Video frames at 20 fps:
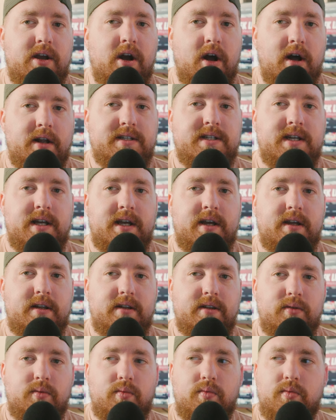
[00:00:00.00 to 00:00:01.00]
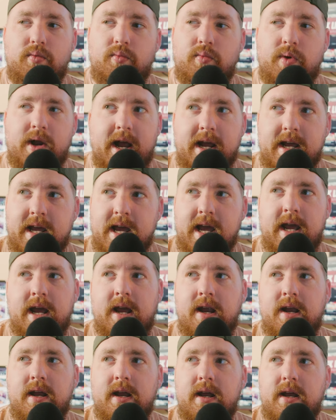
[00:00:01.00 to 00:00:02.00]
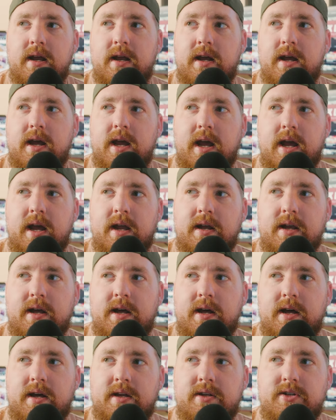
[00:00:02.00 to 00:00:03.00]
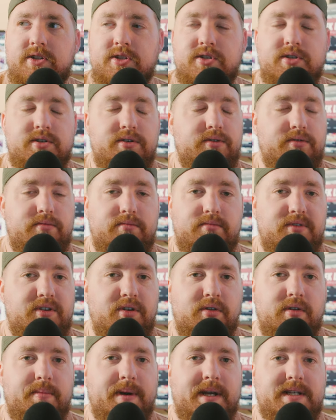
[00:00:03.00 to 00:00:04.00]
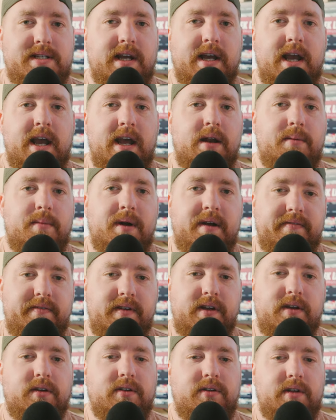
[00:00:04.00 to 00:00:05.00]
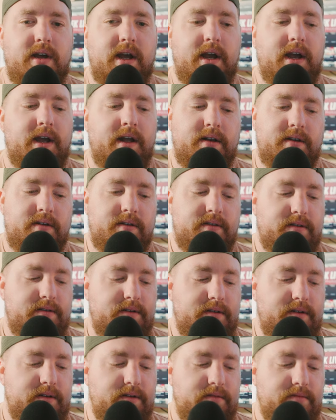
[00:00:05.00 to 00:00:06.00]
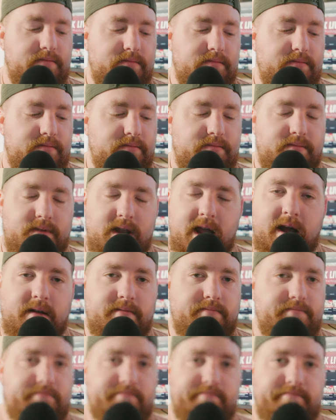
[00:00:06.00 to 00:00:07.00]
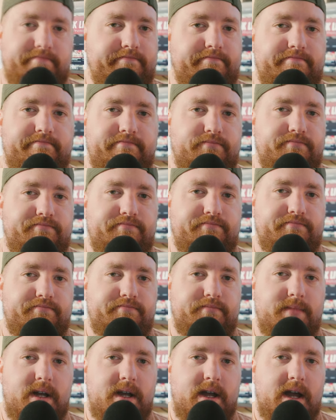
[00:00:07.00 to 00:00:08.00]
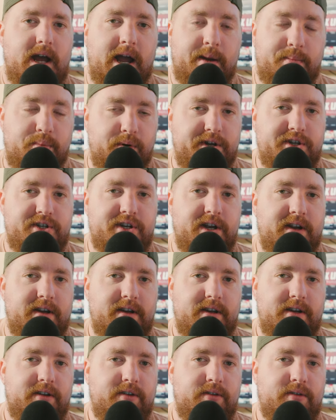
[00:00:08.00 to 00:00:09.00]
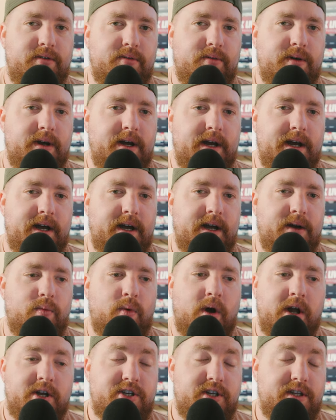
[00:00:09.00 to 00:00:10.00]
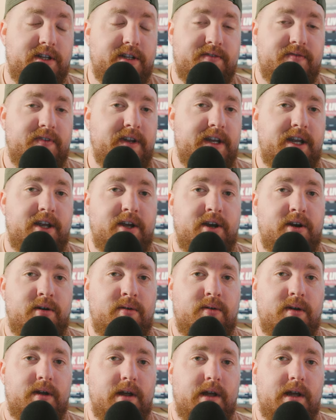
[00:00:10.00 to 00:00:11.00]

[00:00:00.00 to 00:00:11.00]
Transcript: content when I can, and just do the best I can in my field. And yeah, I appreciate you watching this video.